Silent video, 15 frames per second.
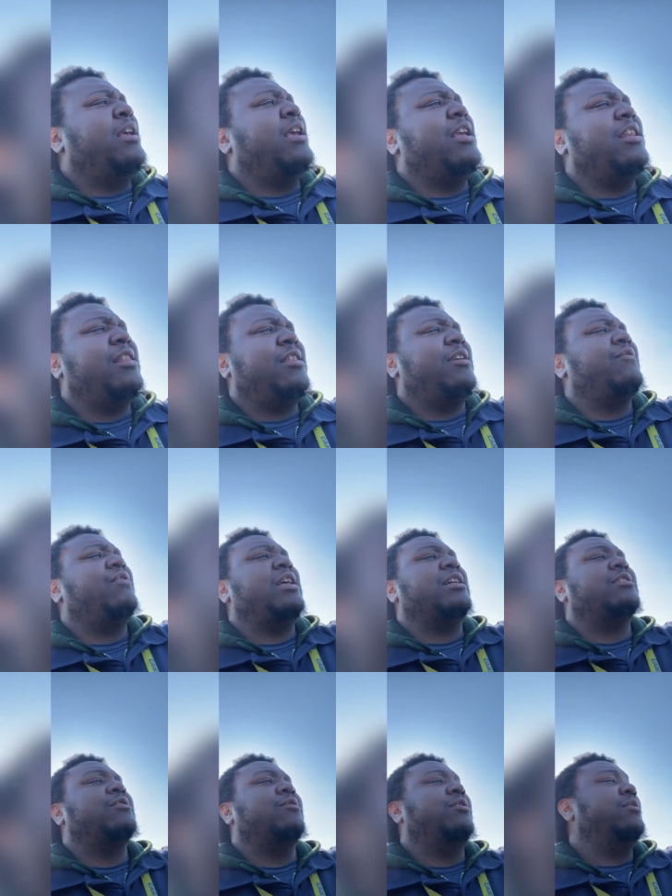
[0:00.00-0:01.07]
anything of
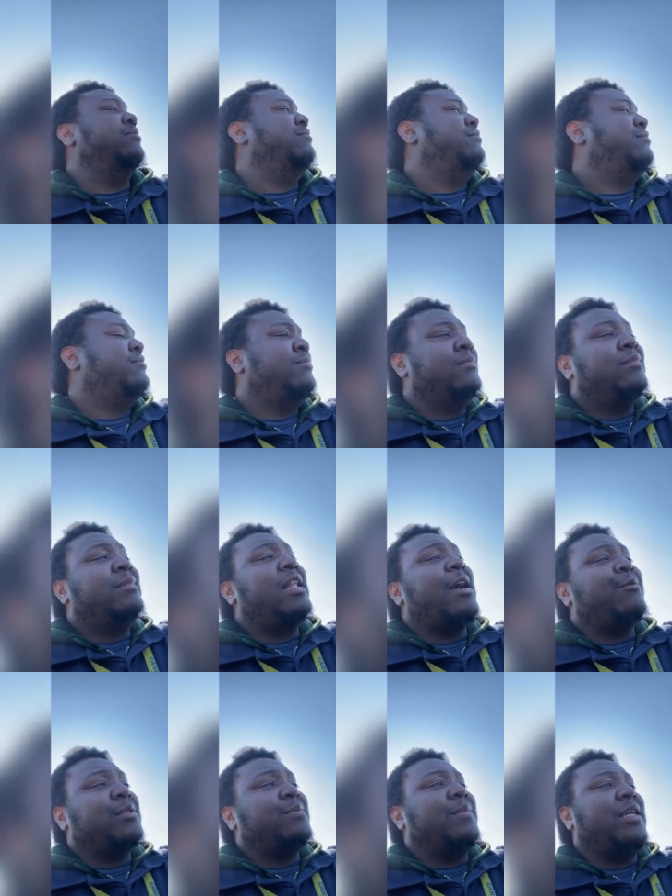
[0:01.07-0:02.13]
that sort.
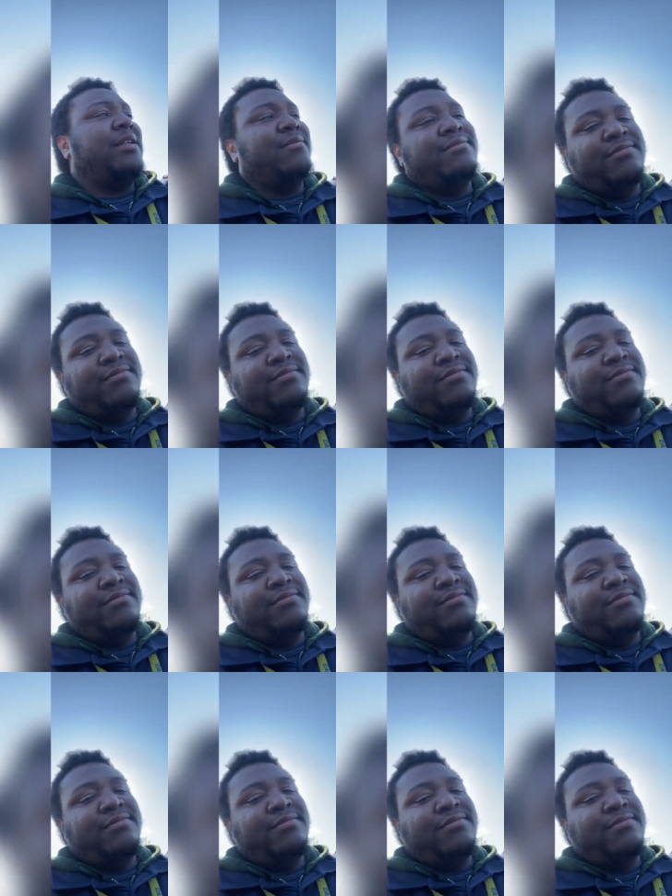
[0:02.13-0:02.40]
That was me.